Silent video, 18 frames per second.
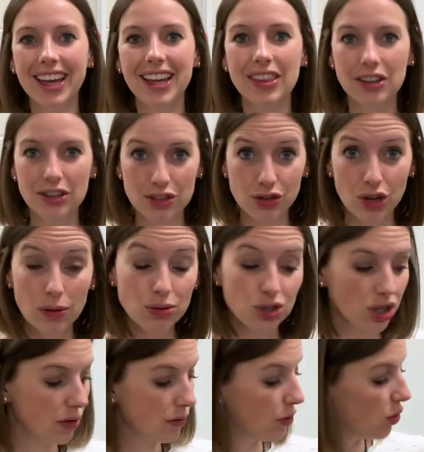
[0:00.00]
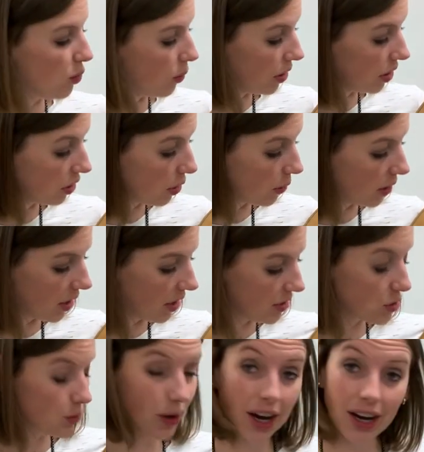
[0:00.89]
in the description if you wanna go get
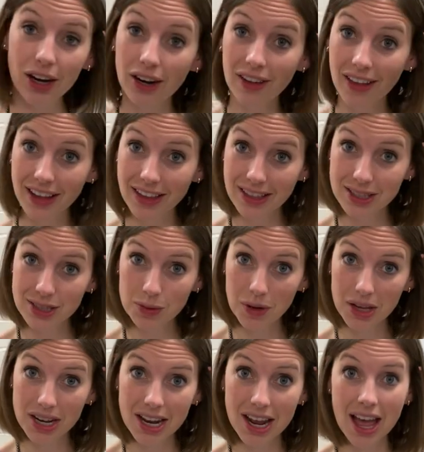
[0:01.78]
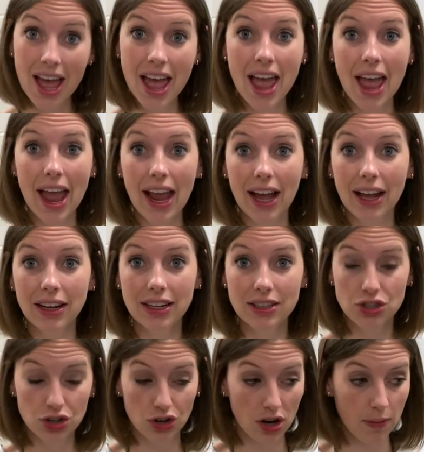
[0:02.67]
a door hanger like this one and
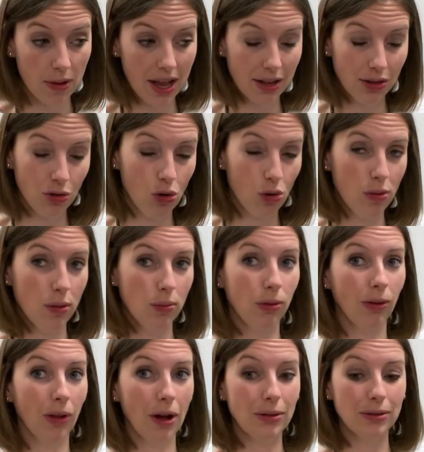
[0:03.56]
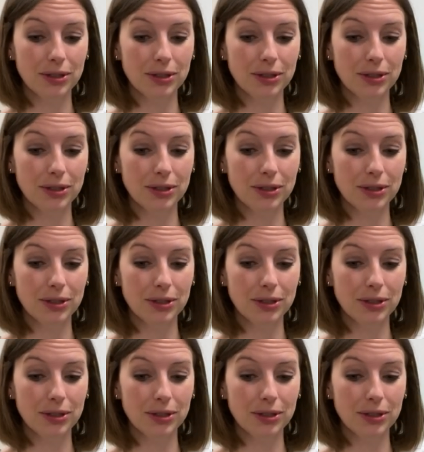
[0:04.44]
Instagram handle will be below.